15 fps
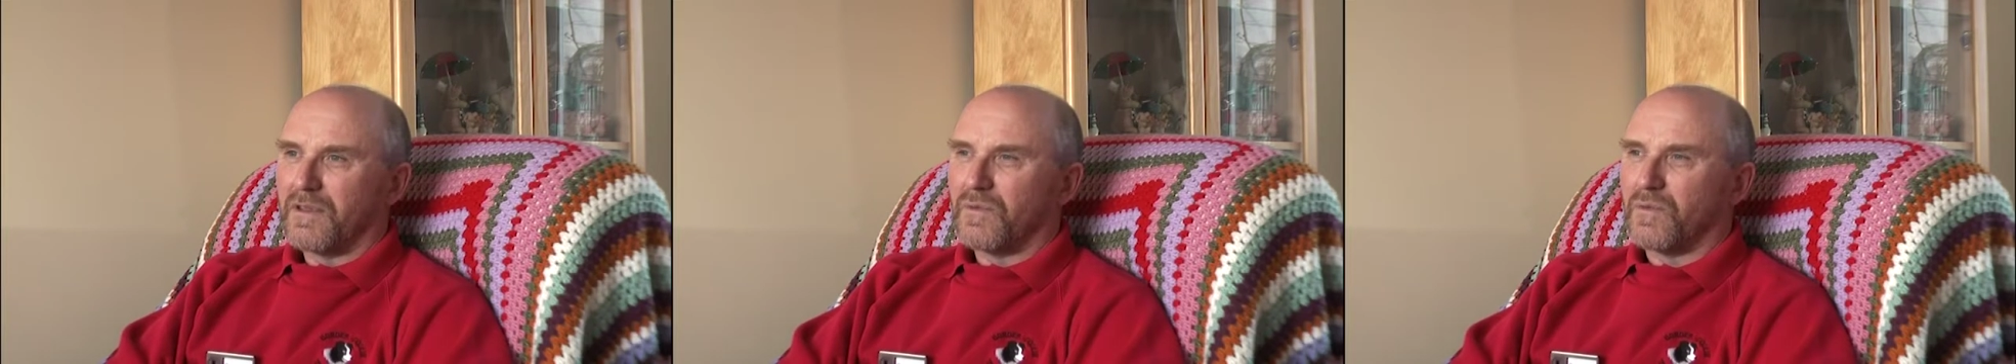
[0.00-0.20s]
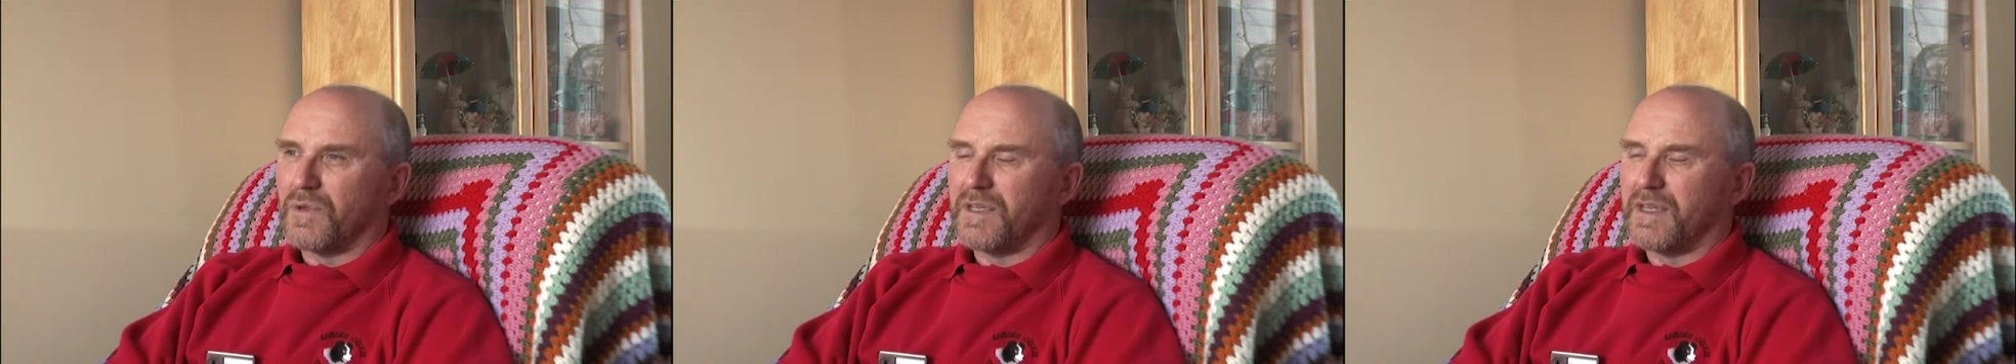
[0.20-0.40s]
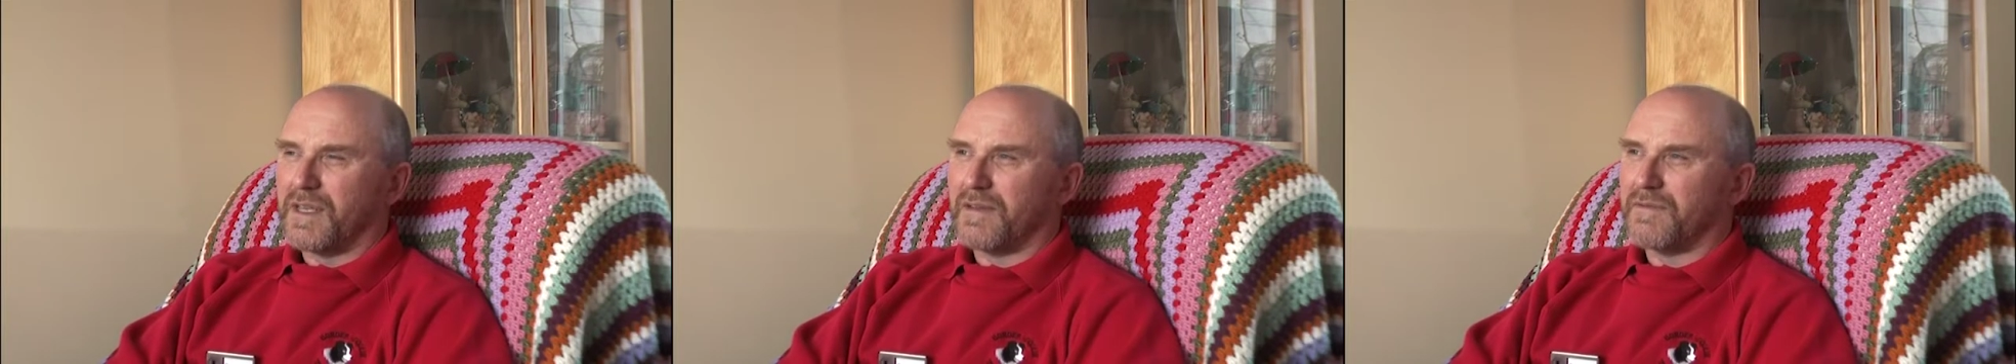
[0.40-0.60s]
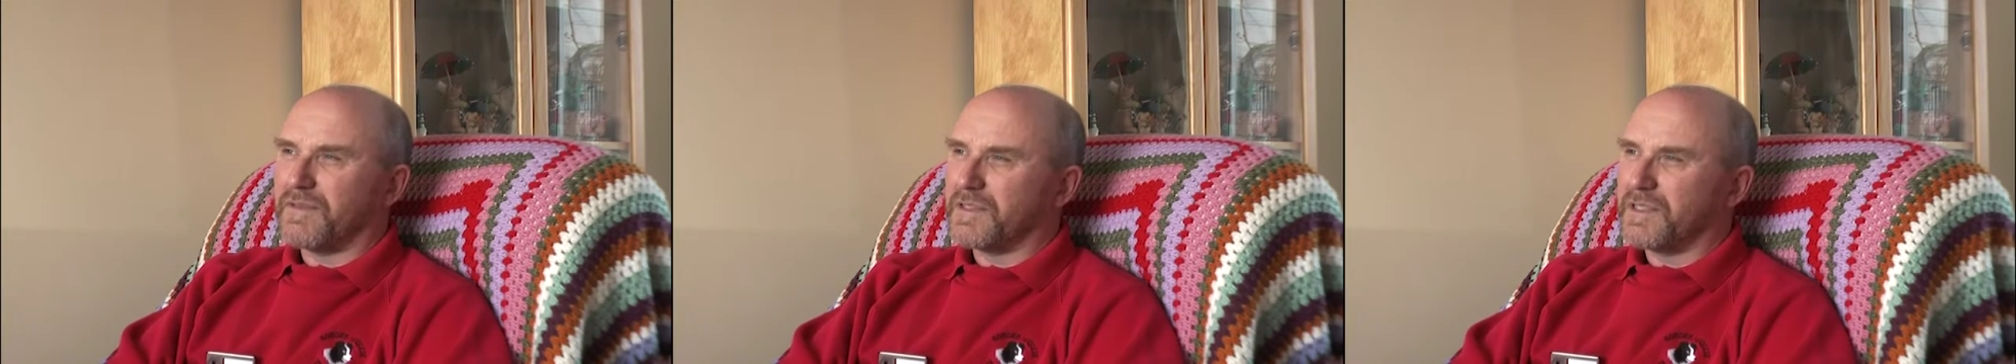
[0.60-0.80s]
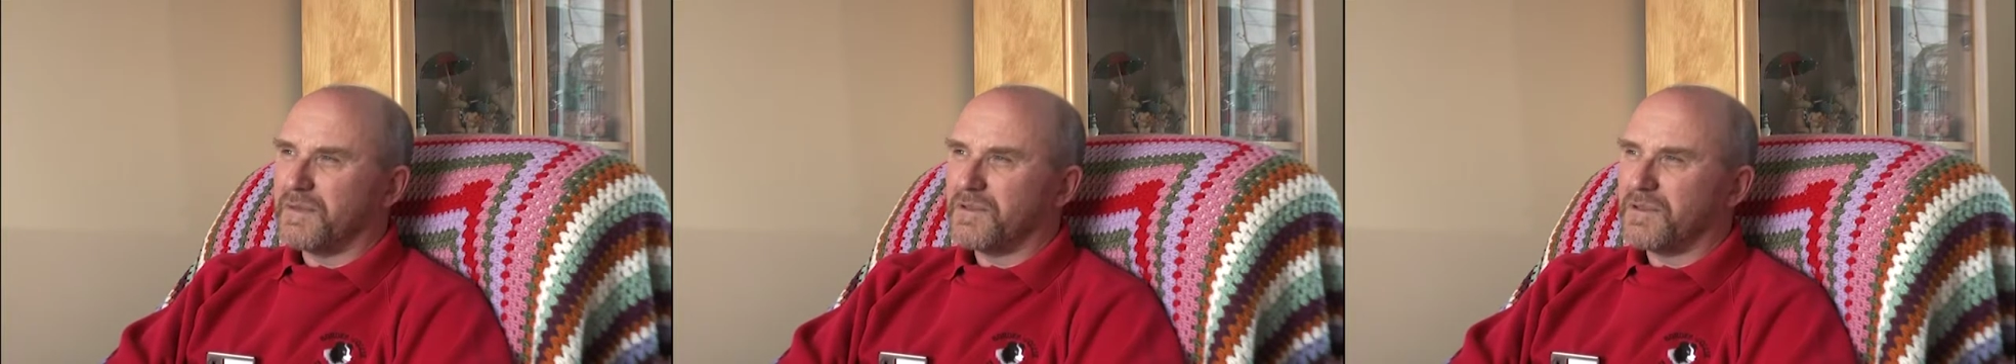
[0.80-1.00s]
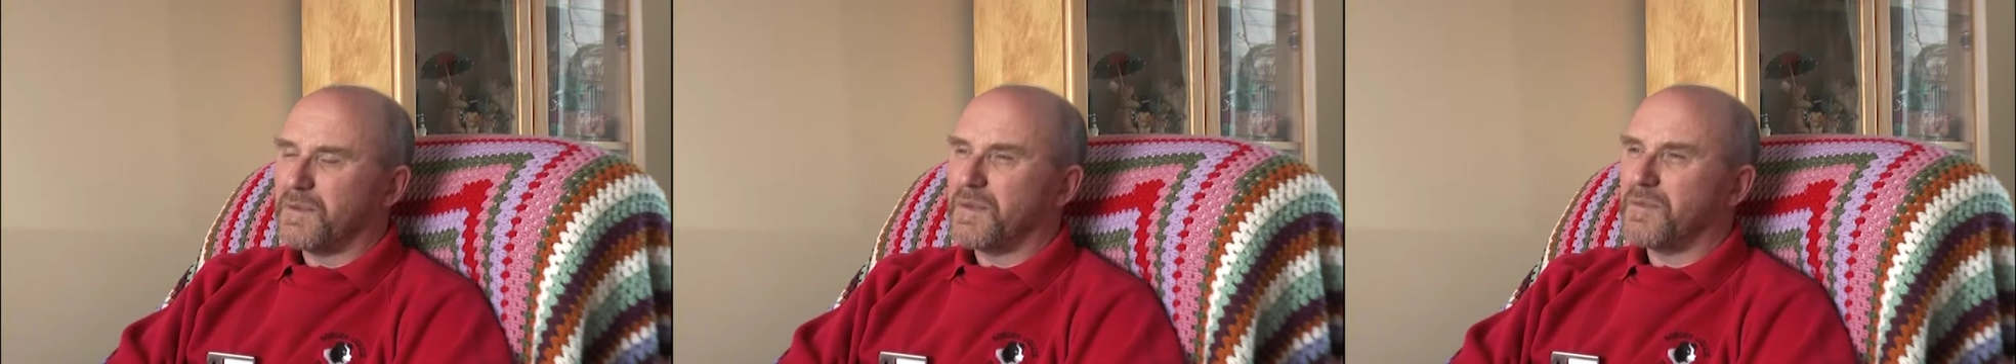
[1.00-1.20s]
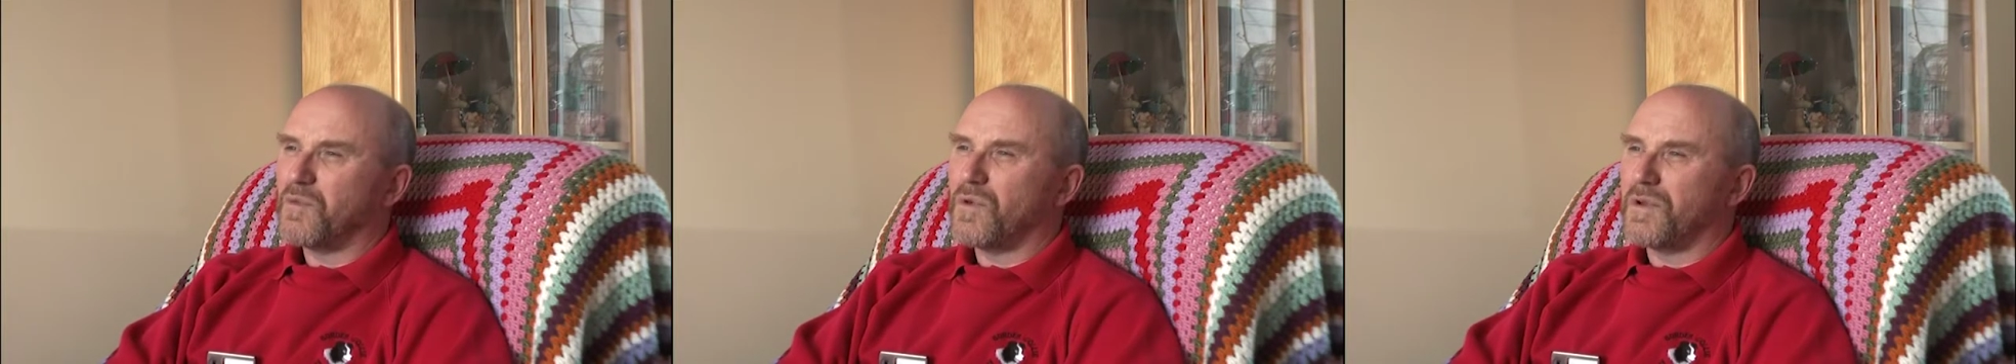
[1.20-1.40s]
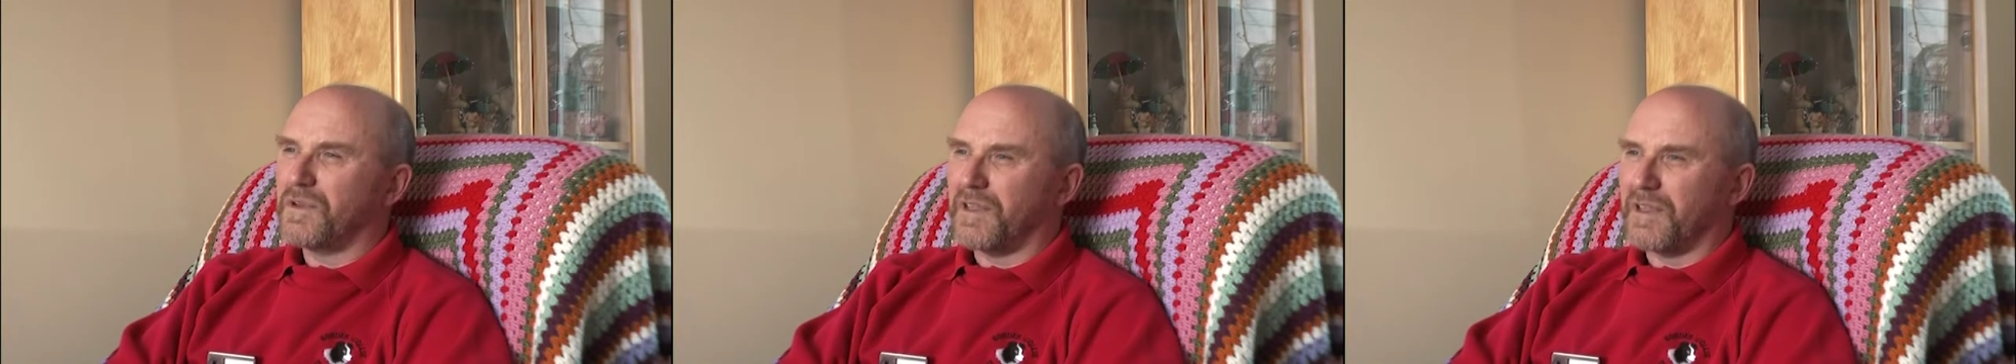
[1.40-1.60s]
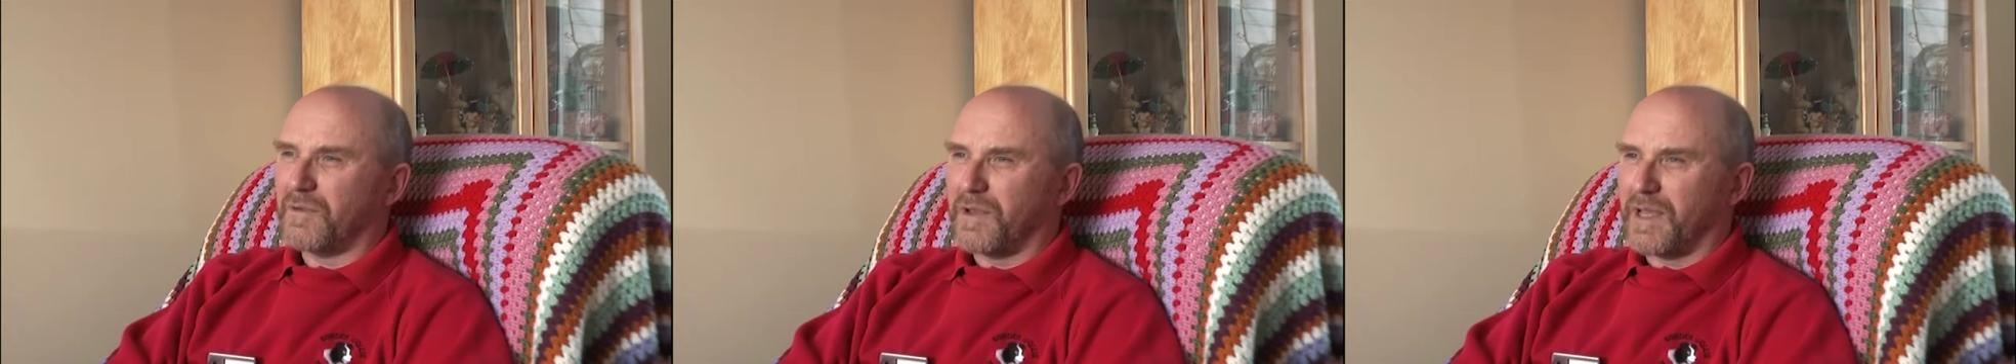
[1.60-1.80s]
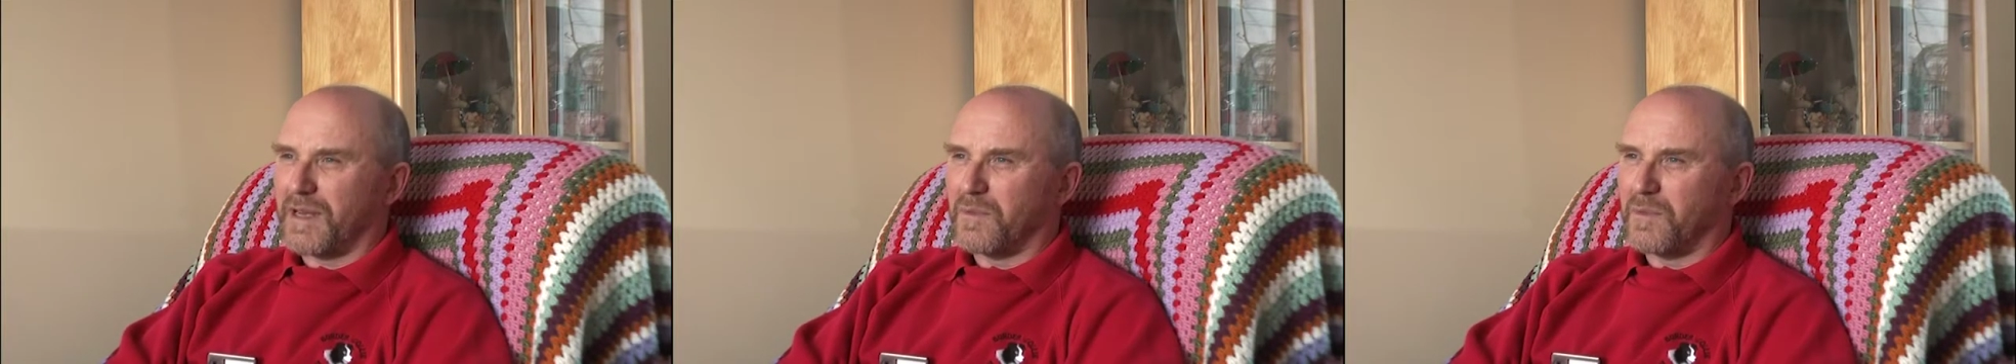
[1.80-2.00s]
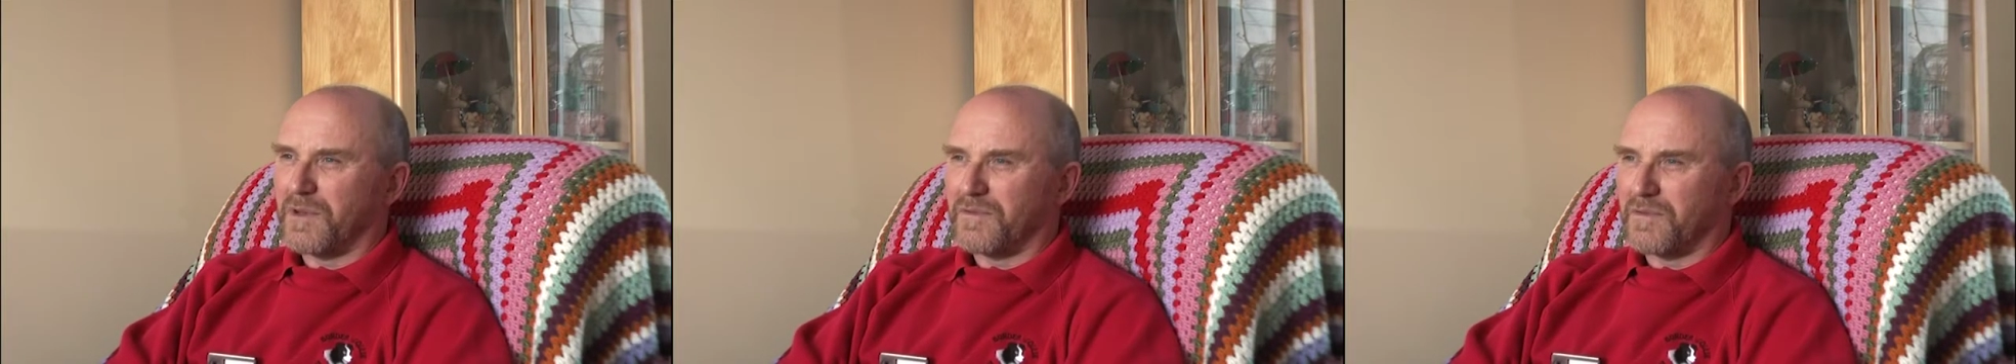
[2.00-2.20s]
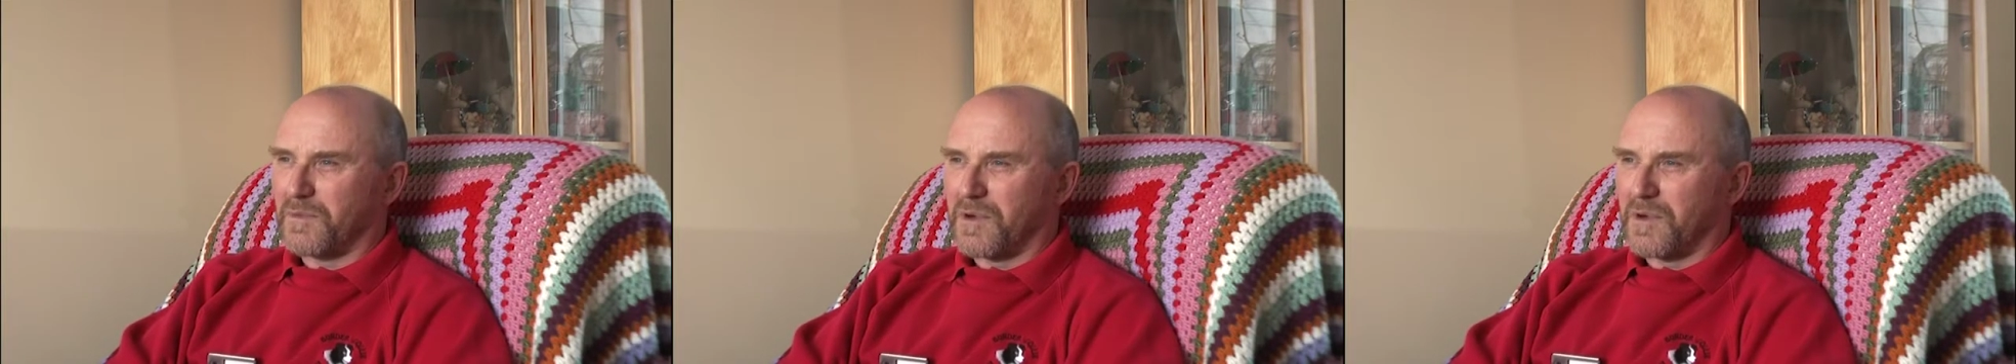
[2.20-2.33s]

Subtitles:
We did have, I seem to remember one year we had a bit of a